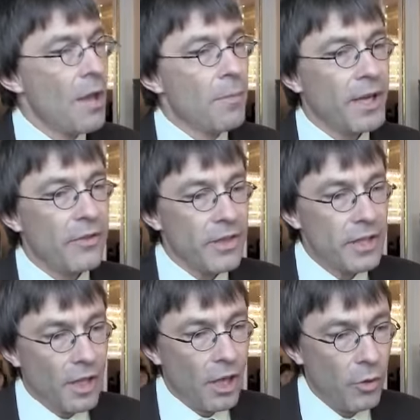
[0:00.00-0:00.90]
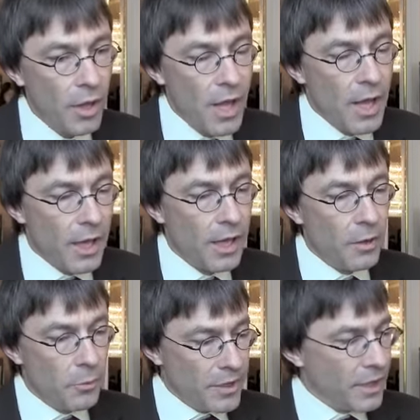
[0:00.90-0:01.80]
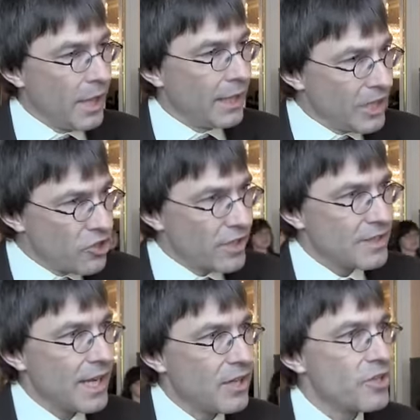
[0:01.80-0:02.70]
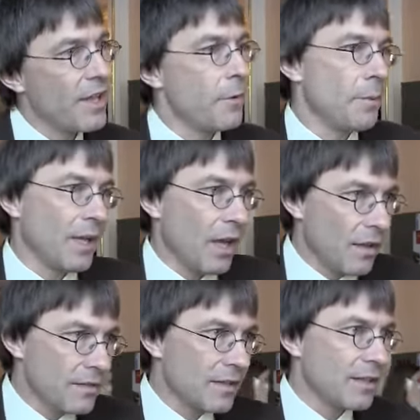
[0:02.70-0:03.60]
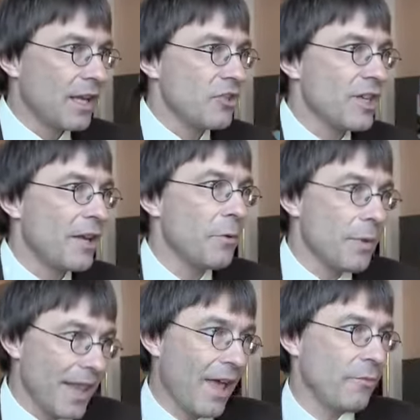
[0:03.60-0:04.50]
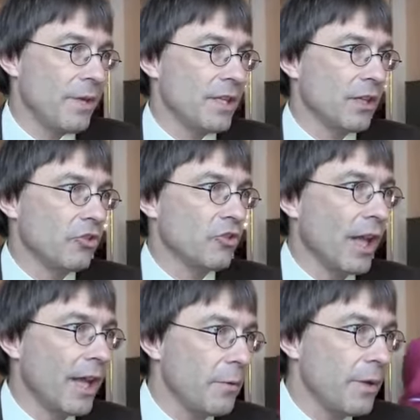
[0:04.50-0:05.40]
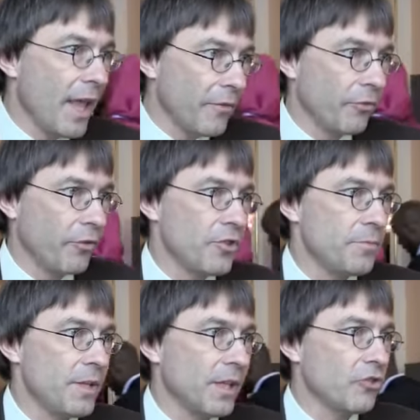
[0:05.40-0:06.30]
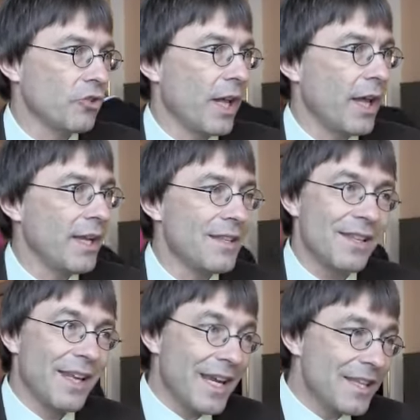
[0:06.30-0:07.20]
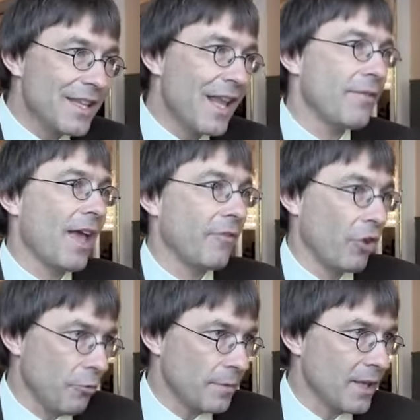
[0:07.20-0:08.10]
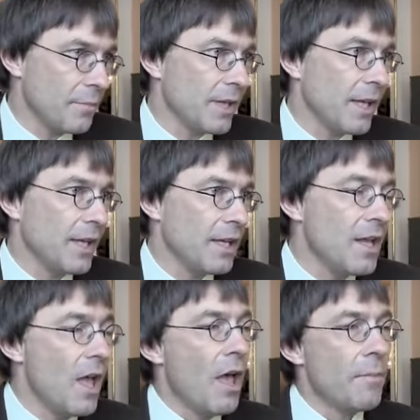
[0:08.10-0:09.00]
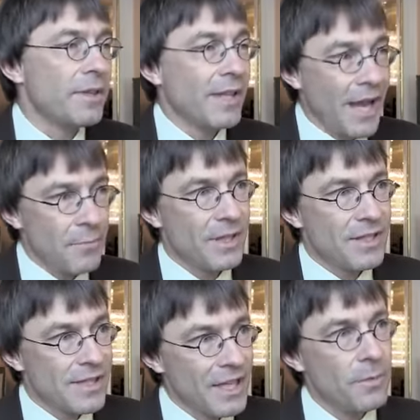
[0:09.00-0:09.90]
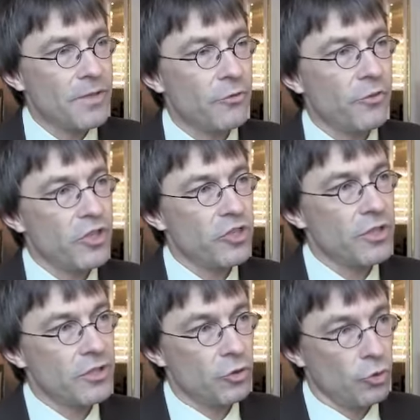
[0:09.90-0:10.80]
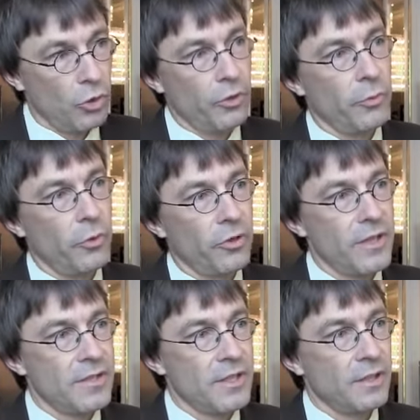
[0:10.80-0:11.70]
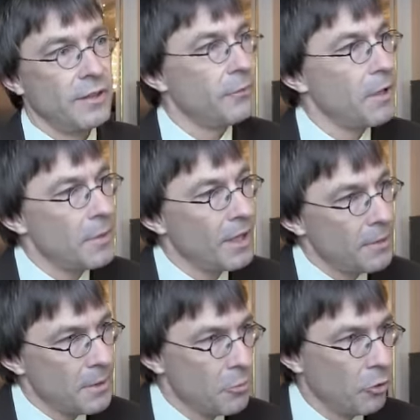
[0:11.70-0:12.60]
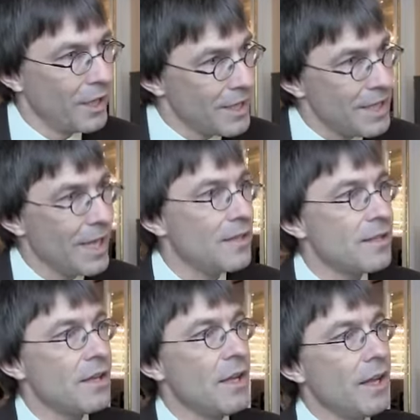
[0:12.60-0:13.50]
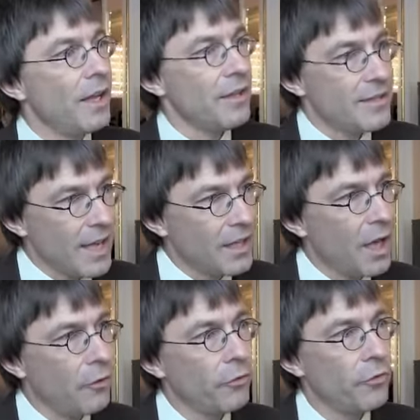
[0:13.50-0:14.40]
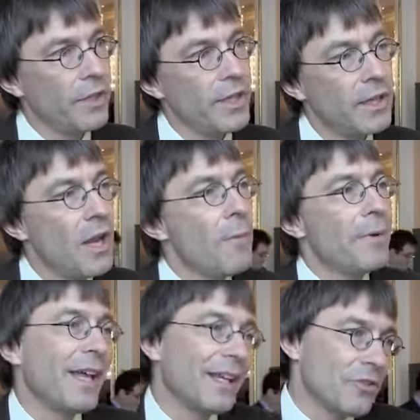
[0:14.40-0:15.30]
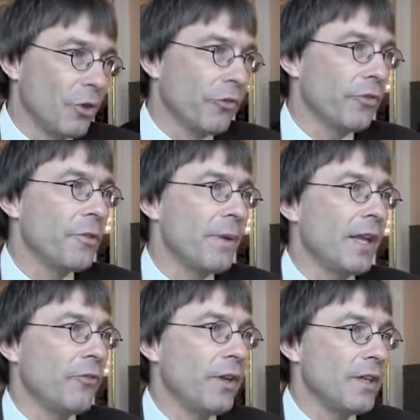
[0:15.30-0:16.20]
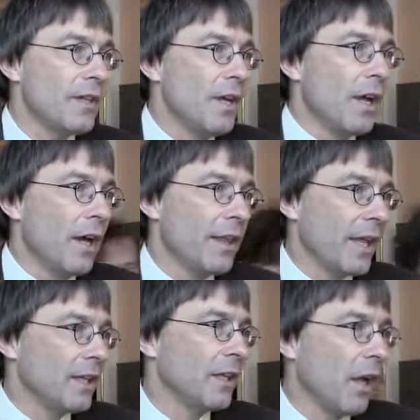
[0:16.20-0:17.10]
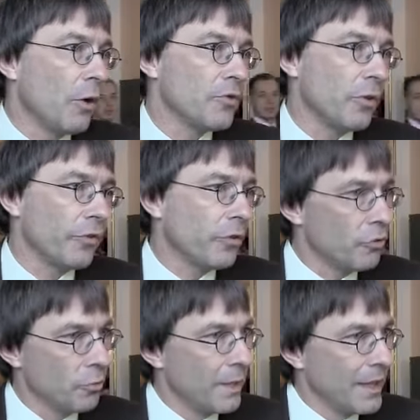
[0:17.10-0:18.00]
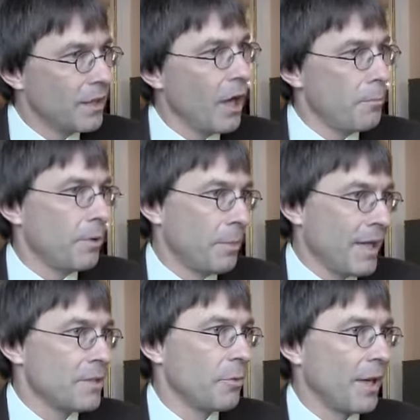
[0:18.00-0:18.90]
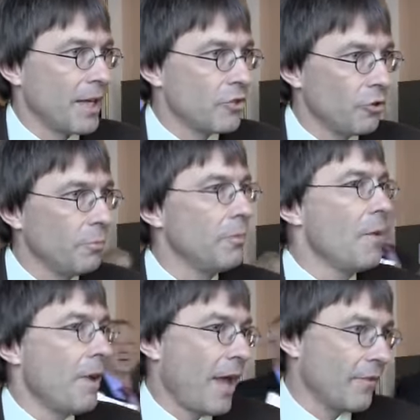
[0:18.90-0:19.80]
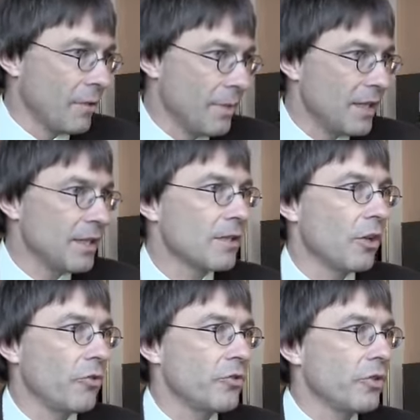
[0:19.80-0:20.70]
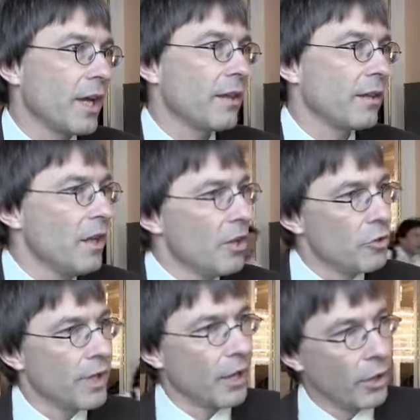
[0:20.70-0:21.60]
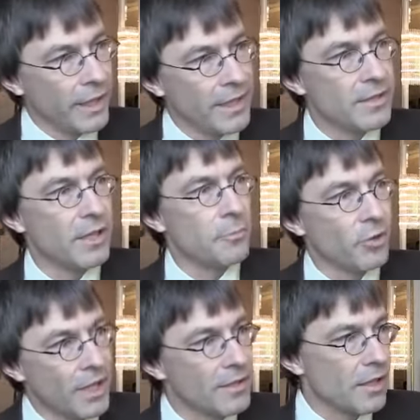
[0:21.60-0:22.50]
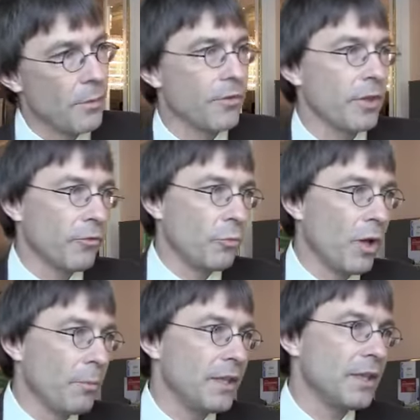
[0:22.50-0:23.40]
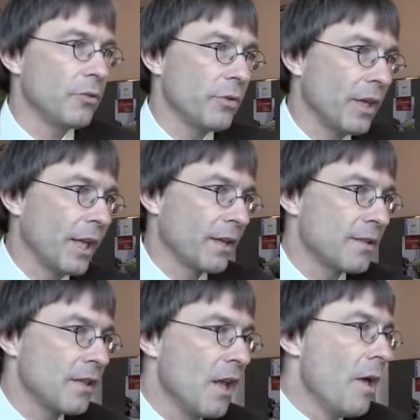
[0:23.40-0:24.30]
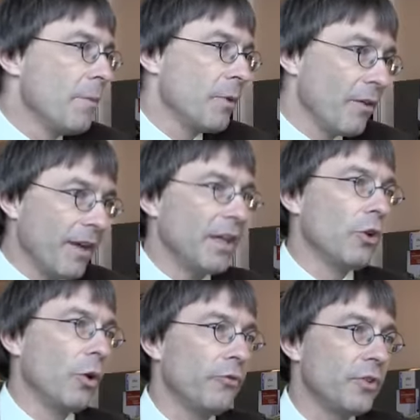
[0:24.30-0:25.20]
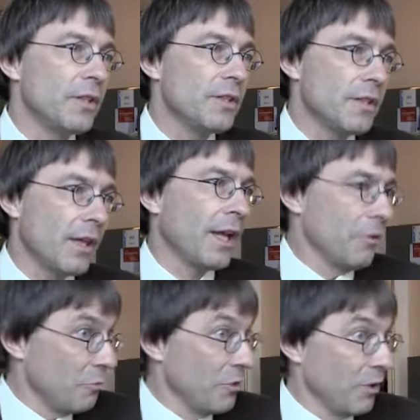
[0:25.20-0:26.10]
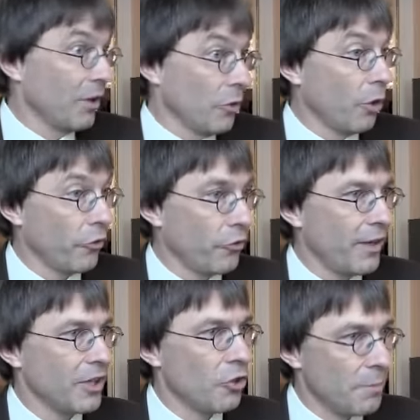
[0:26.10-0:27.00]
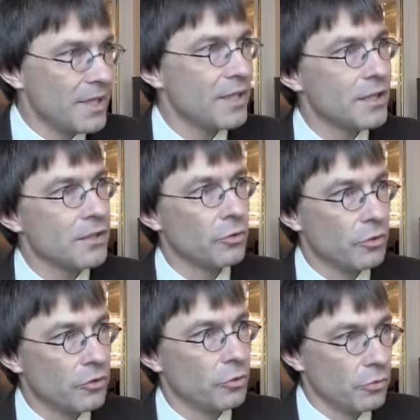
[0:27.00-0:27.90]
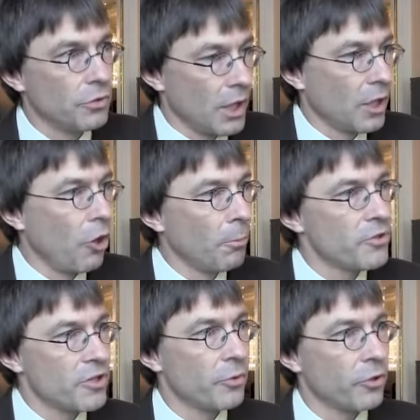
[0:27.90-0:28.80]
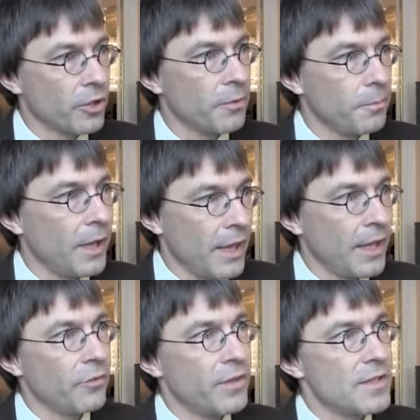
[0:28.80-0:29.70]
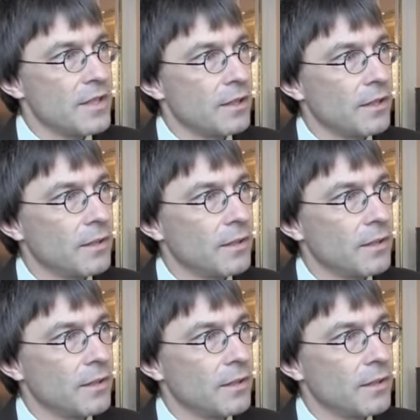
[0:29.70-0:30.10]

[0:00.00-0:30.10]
But I think now, with an additional extension, that will be the last extension, and we will have a meeting in July. We will have the first meeting in July. It's later than we have hoped at the beginning, but time will still be sufficient to do all the work this year. It will be a little bit more intense in the second half of the year, but that has also the benefit that it allows also to build up a better momentum by having the meetings closer together. You cannot easily bring something from one meeting to the next. But we are very confident, and we are also very committed to accomplish the work by the end of this year.